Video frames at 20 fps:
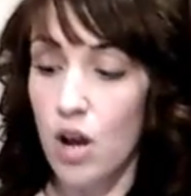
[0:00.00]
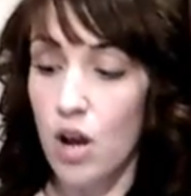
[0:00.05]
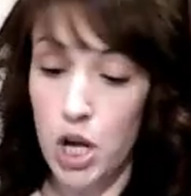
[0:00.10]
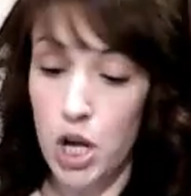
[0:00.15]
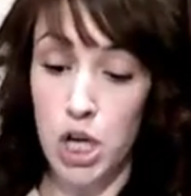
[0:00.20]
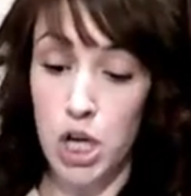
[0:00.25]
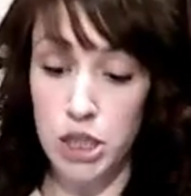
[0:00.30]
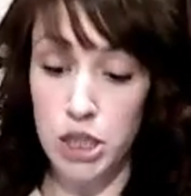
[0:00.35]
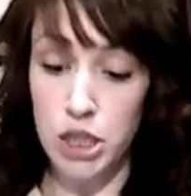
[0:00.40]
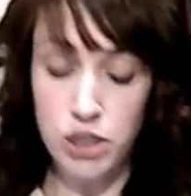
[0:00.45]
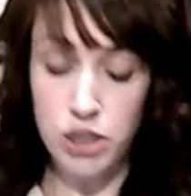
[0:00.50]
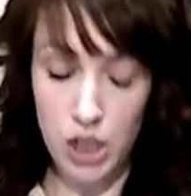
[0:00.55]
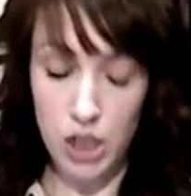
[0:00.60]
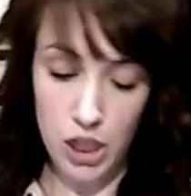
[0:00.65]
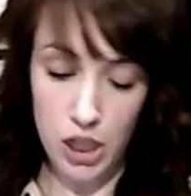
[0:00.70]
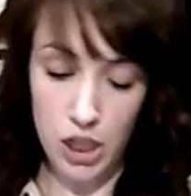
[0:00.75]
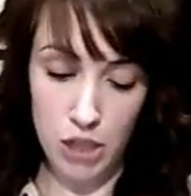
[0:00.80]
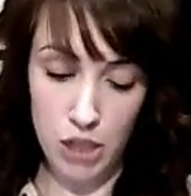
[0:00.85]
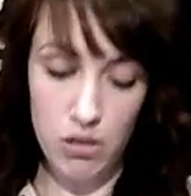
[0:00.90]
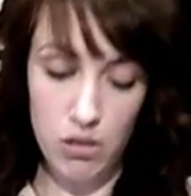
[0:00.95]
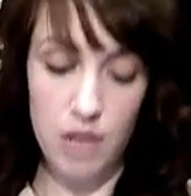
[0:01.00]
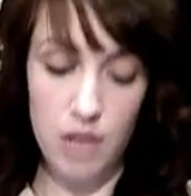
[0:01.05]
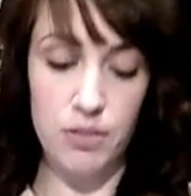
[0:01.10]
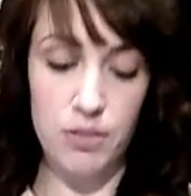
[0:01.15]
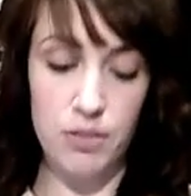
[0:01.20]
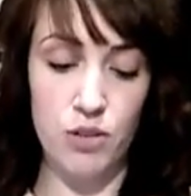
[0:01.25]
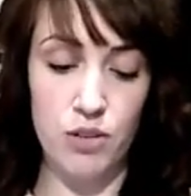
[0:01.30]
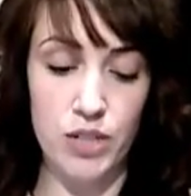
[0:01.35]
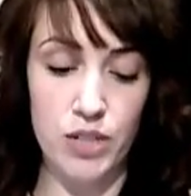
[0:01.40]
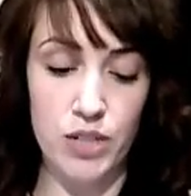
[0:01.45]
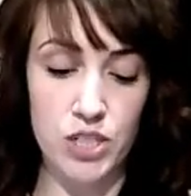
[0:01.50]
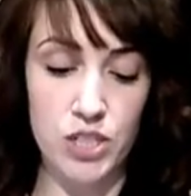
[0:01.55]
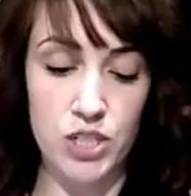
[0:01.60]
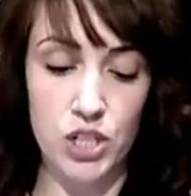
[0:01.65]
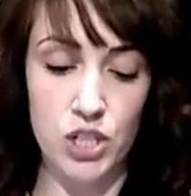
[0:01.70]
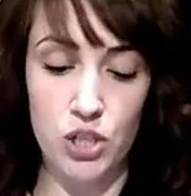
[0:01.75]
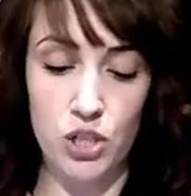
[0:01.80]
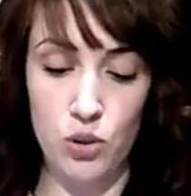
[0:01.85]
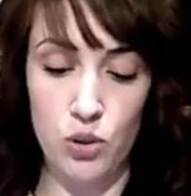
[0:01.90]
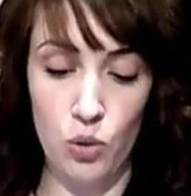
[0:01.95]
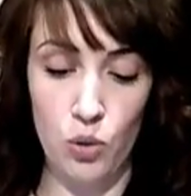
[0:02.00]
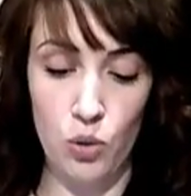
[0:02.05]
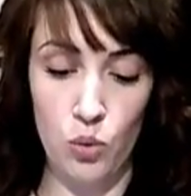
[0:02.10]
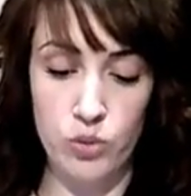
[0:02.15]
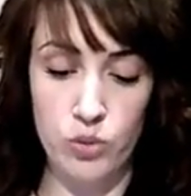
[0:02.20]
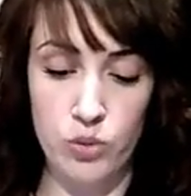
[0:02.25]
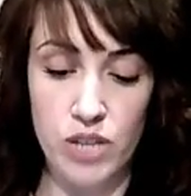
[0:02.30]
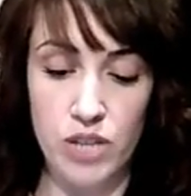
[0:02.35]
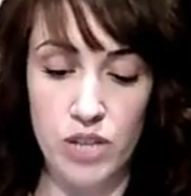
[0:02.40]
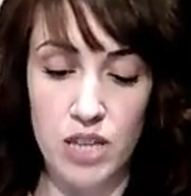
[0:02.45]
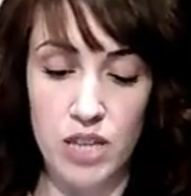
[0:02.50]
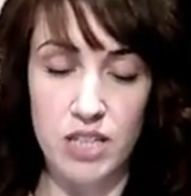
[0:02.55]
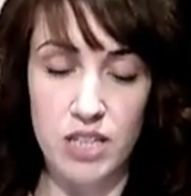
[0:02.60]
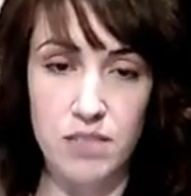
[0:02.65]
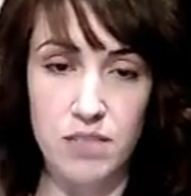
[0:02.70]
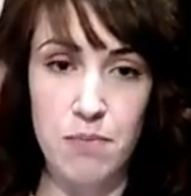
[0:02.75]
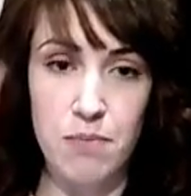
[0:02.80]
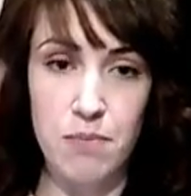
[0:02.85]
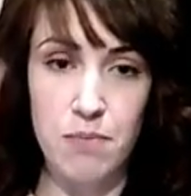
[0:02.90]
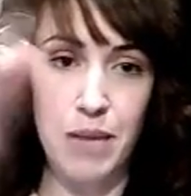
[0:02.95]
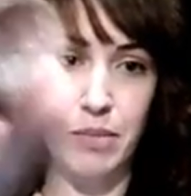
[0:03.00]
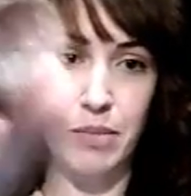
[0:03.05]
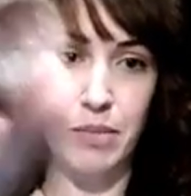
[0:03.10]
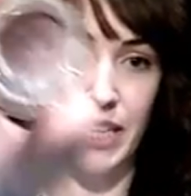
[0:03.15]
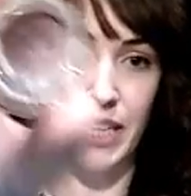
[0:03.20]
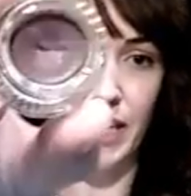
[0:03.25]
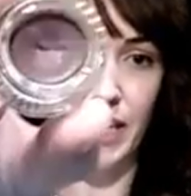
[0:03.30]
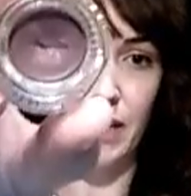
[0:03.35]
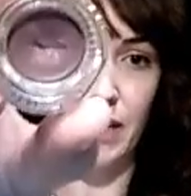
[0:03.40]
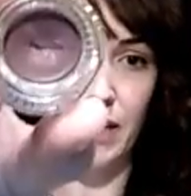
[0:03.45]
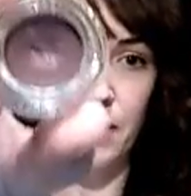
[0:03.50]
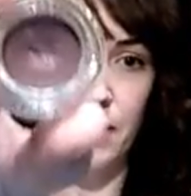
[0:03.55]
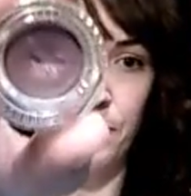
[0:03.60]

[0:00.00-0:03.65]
Also, I'm going to use this Maybelline